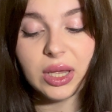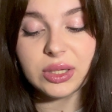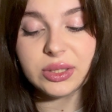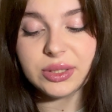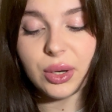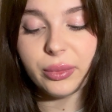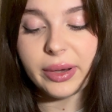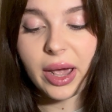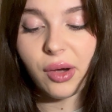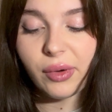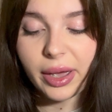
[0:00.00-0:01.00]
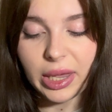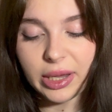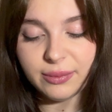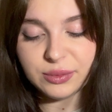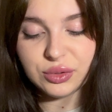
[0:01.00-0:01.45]
So now I
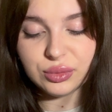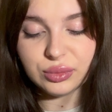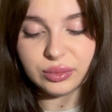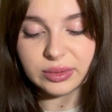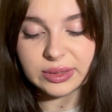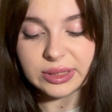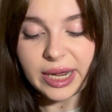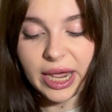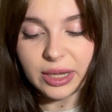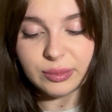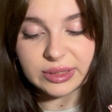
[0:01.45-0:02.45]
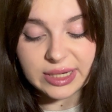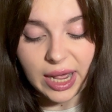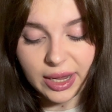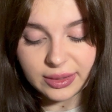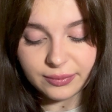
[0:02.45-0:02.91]
have to type
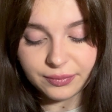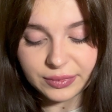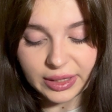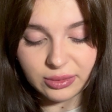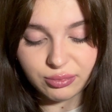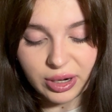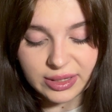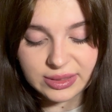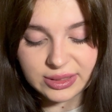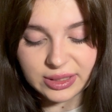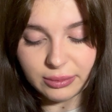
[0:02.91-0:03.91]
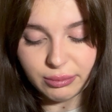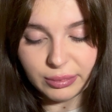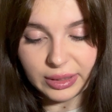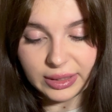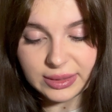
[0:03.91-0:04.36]
done and press
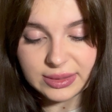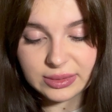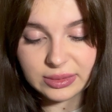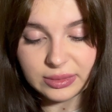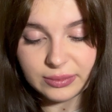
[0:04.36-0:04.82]
submit